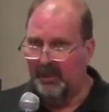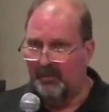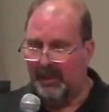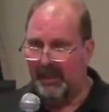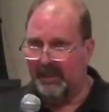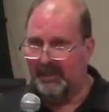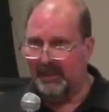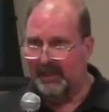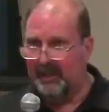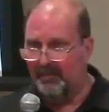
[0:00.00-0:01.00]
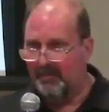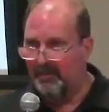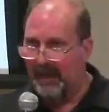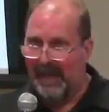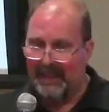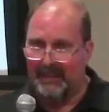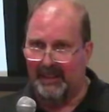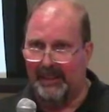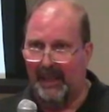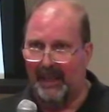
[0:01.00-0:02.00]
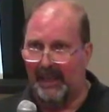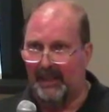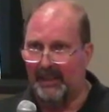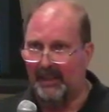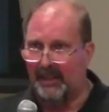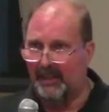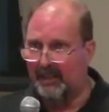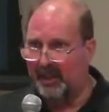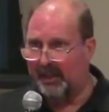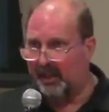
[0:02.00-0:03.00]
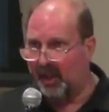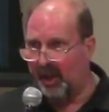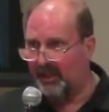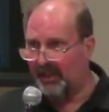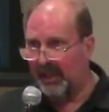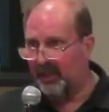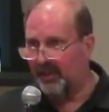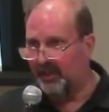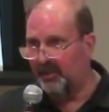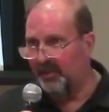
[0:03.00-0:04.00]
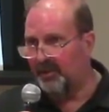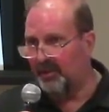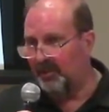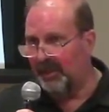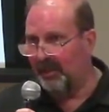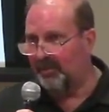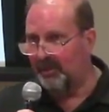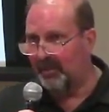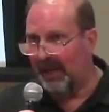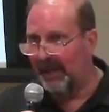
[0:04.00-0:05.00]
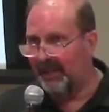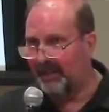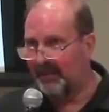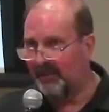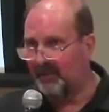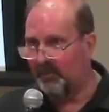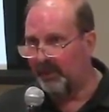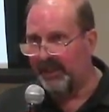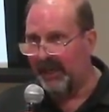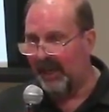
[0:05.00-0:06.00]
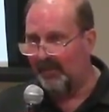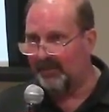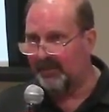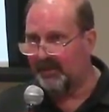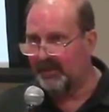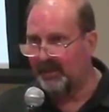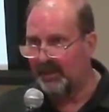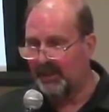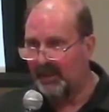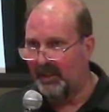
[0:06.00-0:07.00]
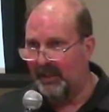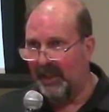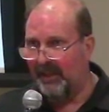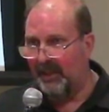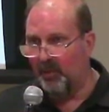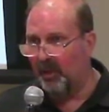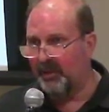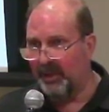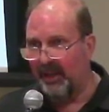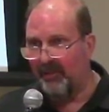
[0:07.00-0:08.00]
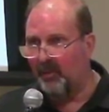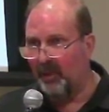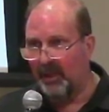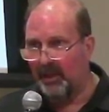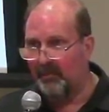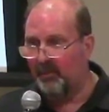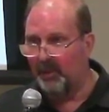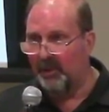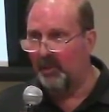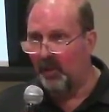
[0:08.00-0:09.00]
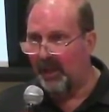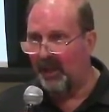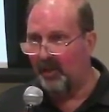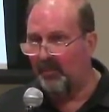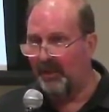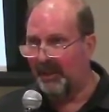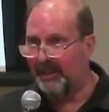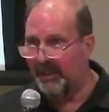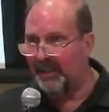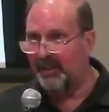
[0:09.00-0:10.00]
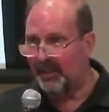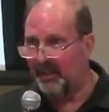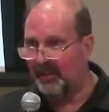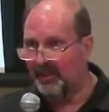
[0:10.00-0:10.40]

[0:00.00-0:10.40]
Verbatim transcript: But um, back in the day, on a car tire, you used to be able to buy recaps. Now they worked everywhere really well, but here.